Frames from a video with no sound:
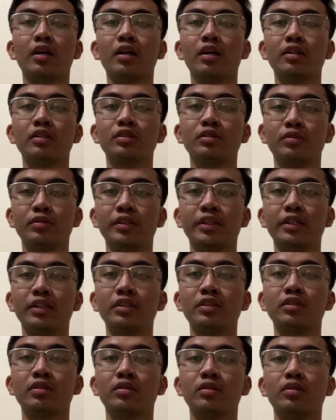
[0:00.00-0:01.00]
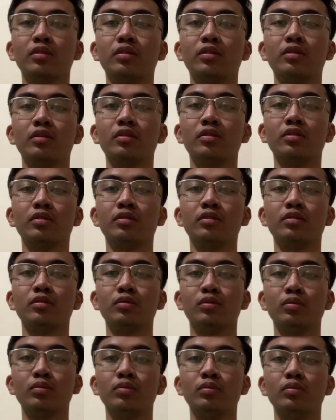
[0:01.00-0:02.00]
strings or
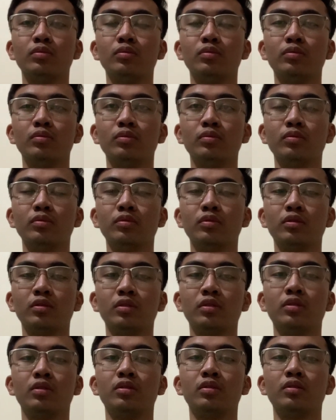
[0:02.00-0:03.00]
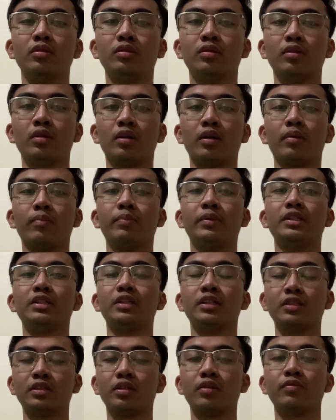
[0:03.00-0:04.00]
two
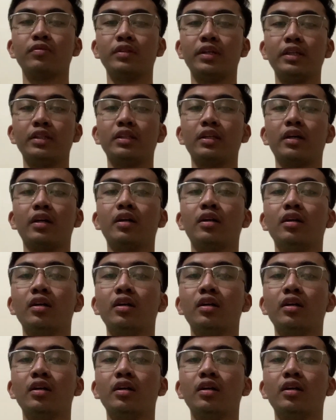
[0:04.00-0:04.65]
pieces of data.